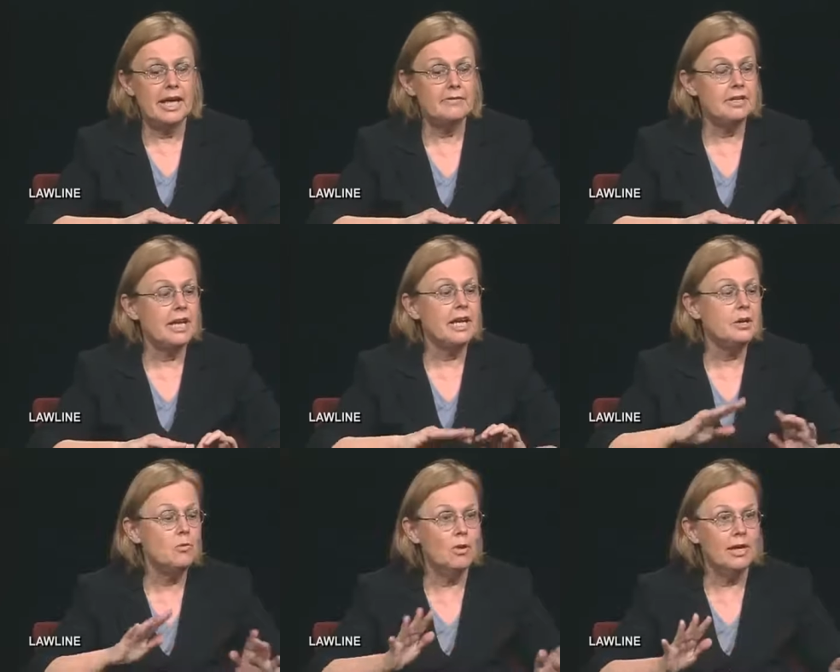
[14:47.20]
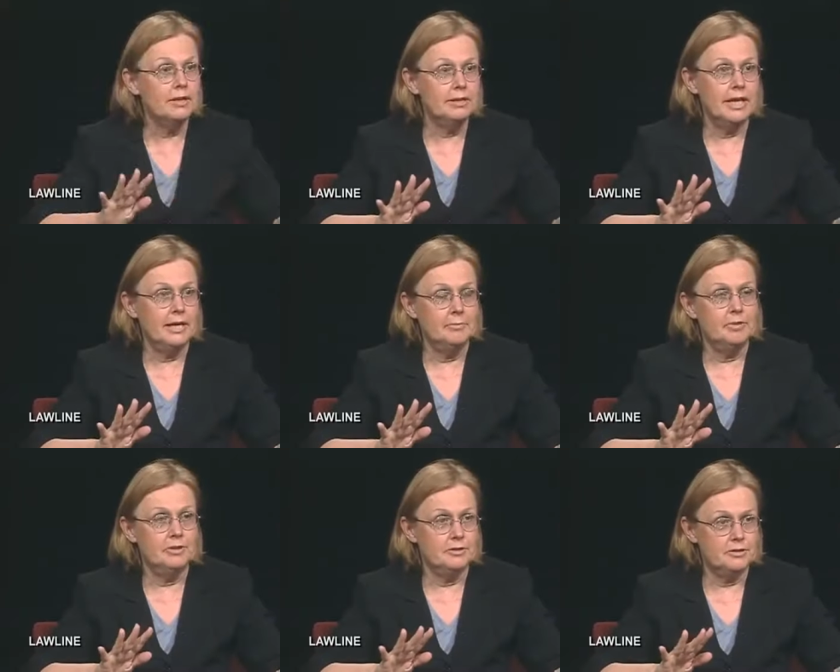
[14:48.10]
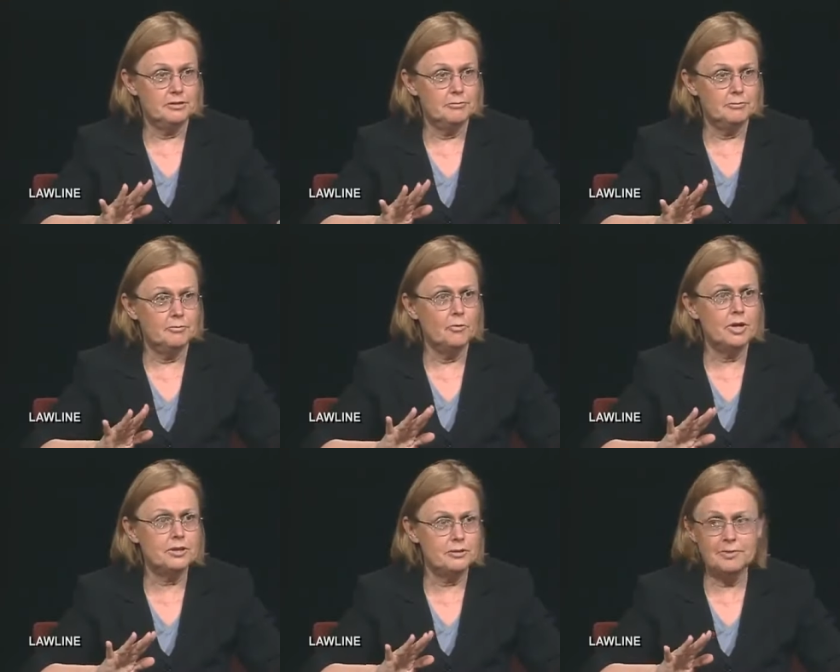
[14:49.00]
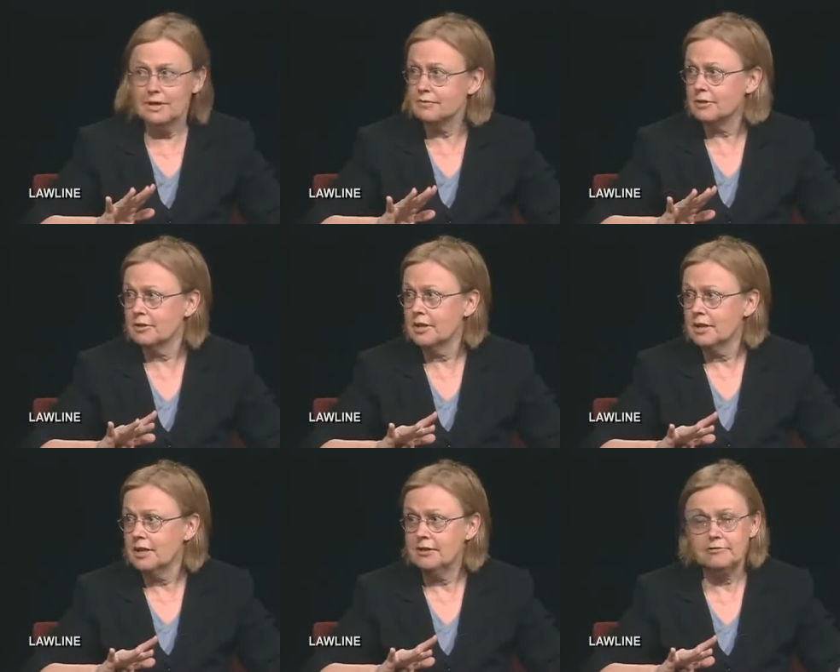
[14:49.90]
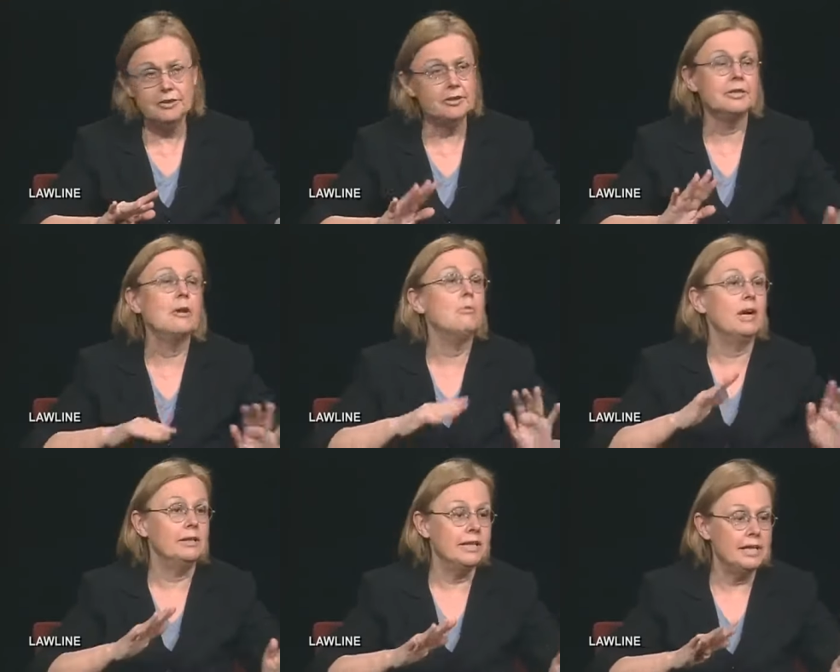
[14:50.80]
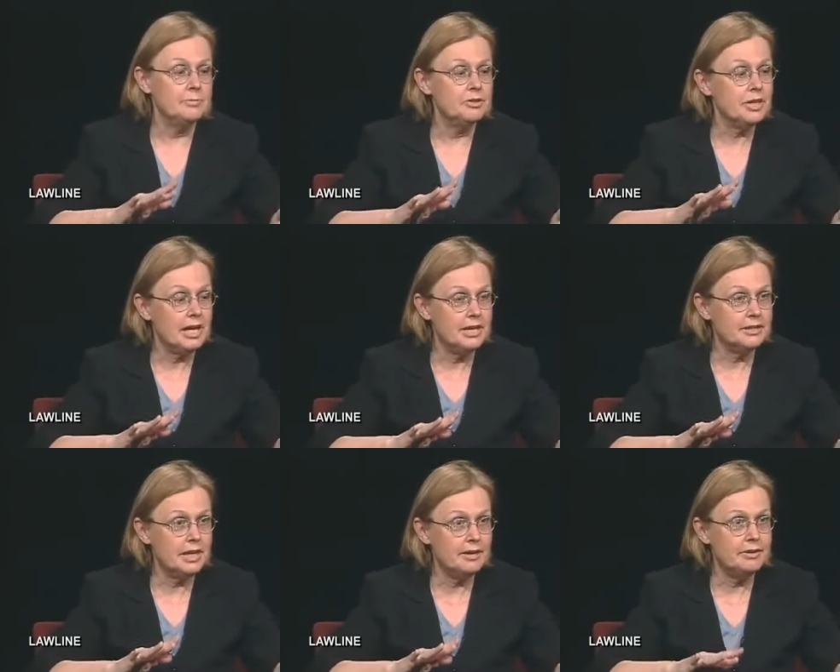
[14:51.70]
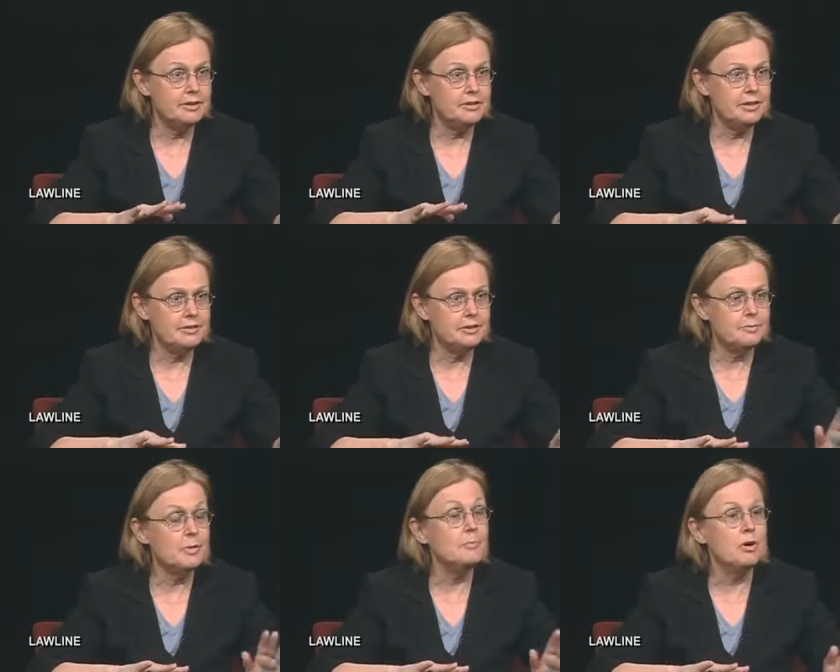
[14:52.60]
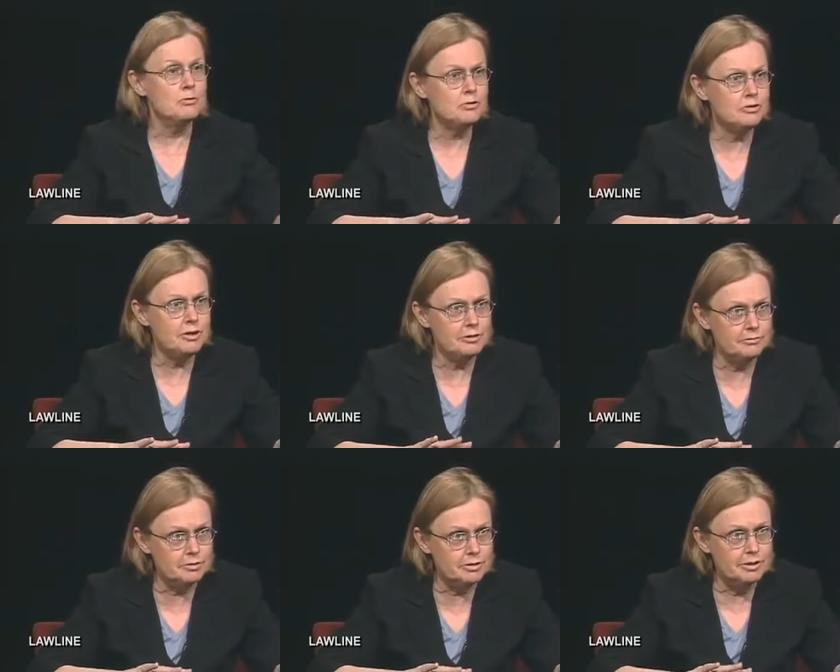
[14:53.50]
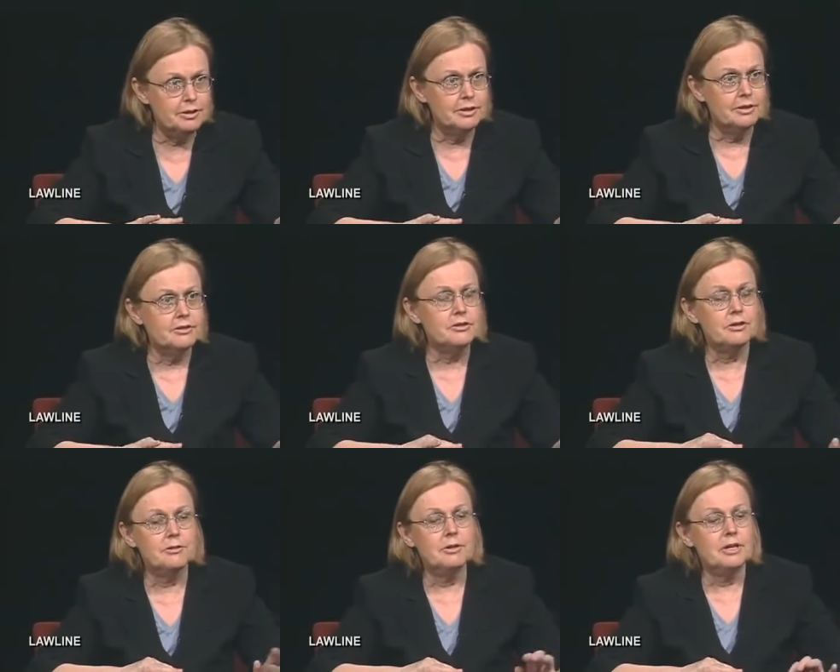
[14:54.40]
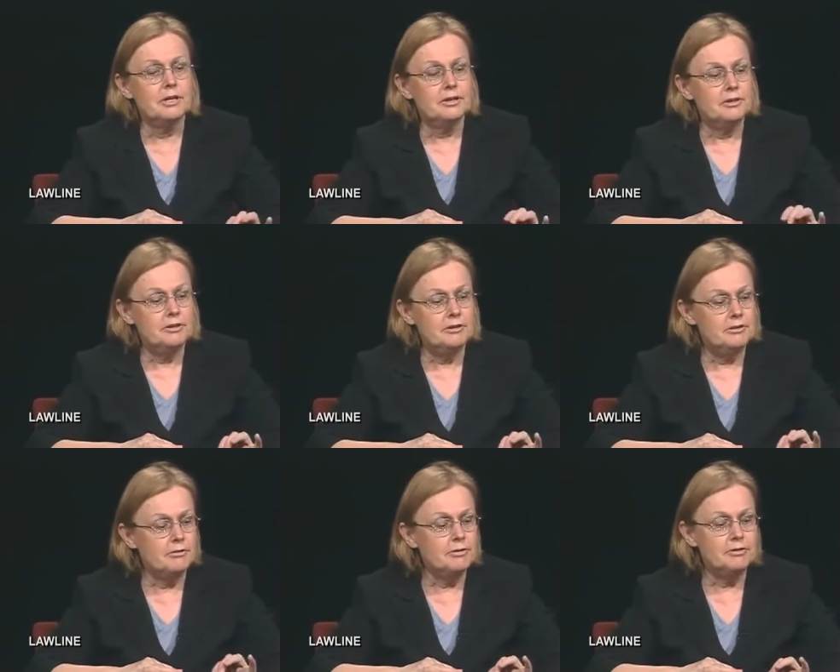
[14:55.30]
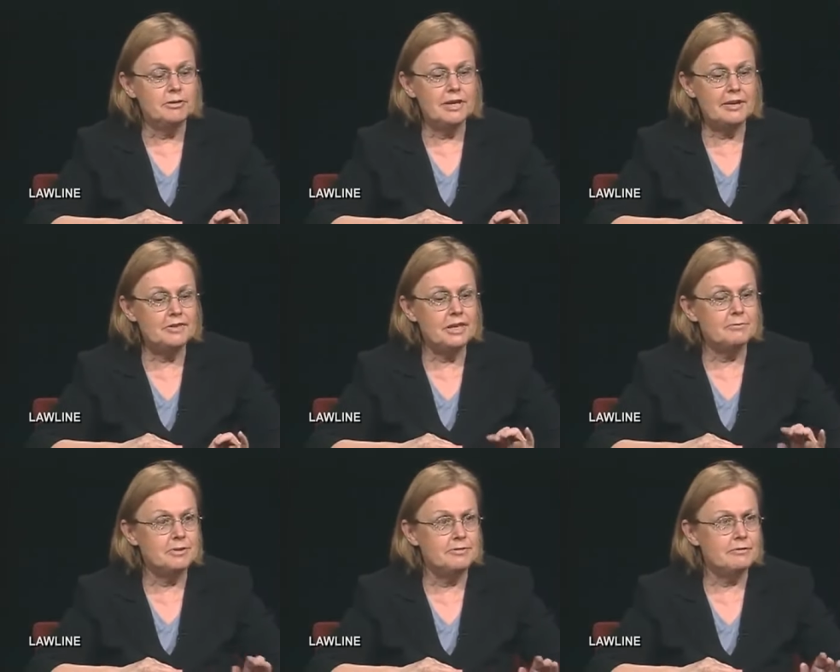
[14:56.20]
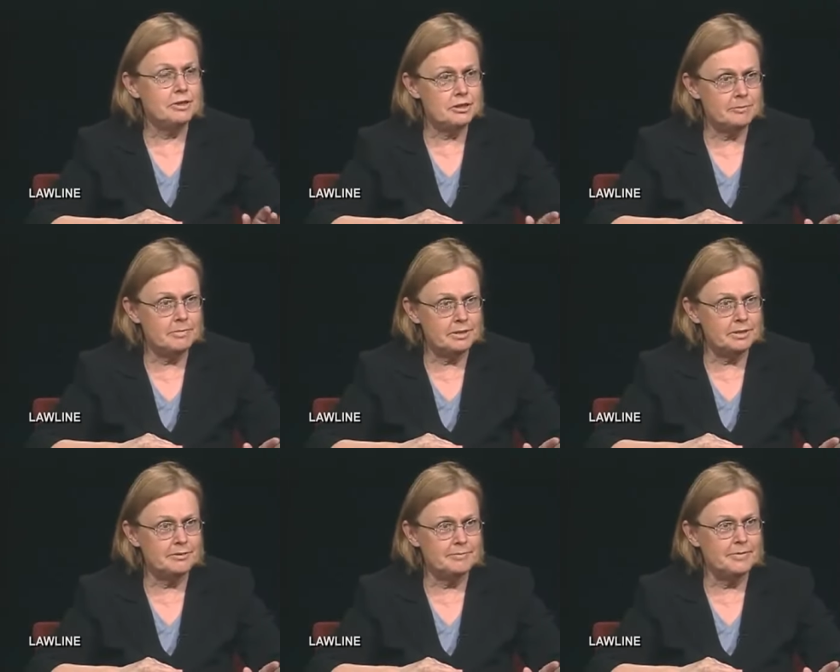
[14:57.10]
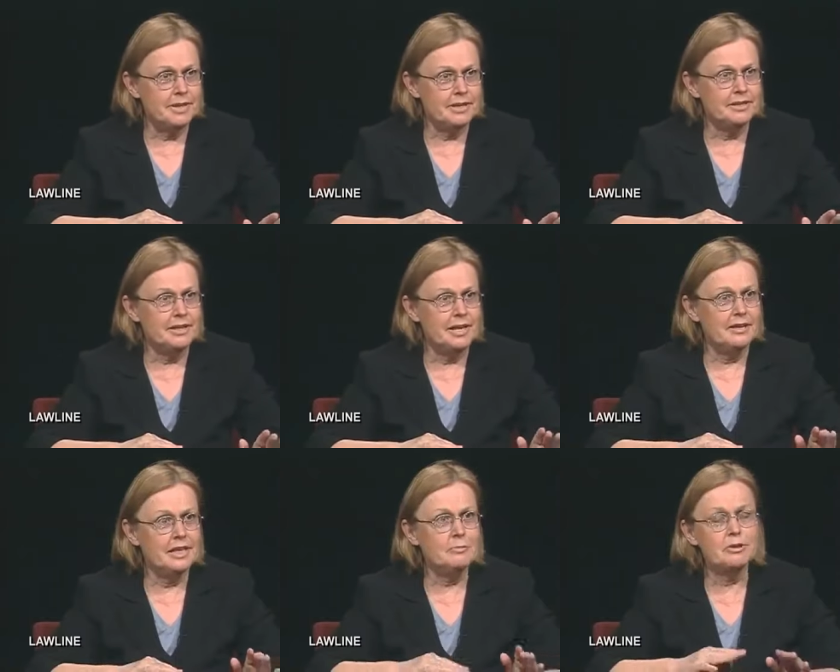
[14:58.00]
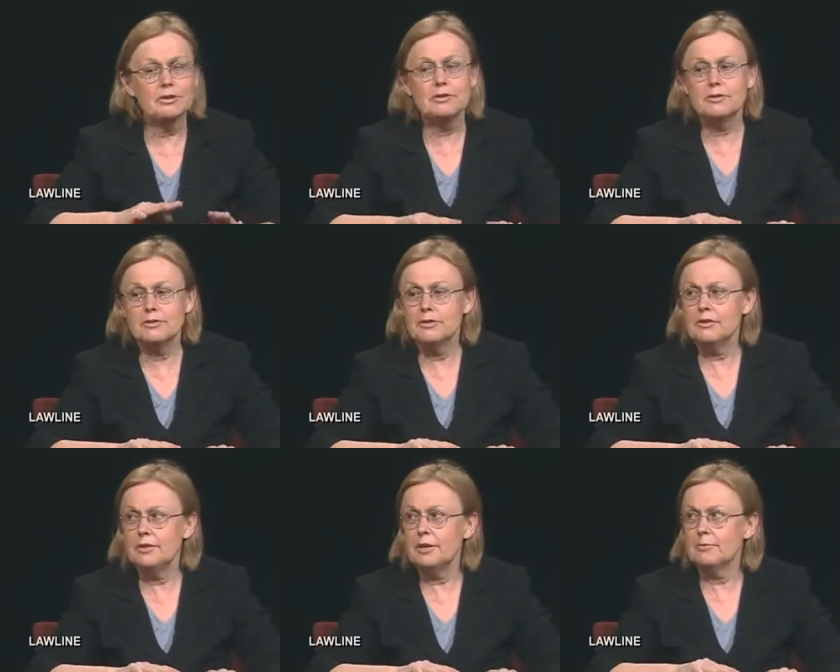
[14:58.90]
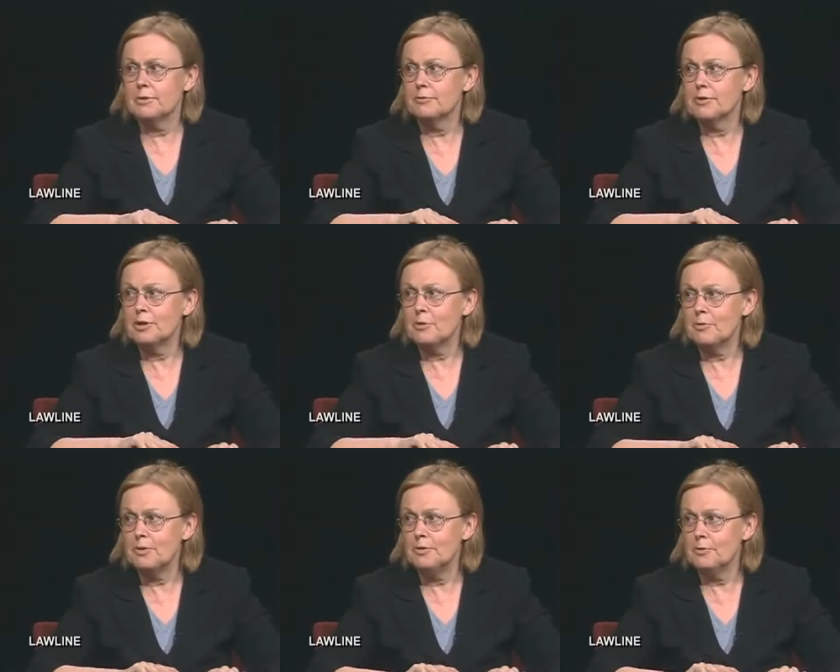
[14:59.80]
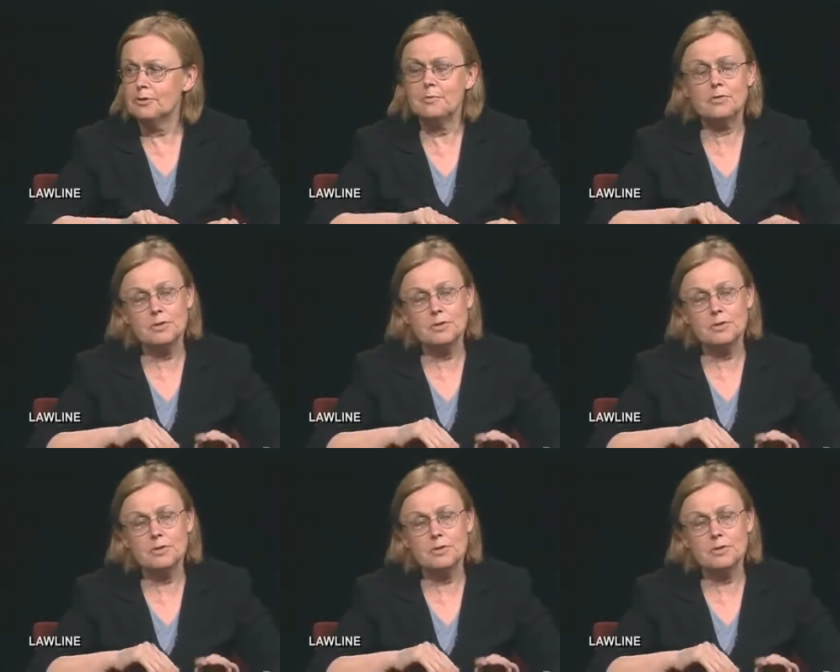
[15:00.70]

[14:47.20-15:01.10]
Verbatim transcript: having any wild animals whatsoever in a field. Now, wild animals can carry diseases, but most don't. So, you know, you don't have to get rid of every chipmunk. And, and they were, they were you know, some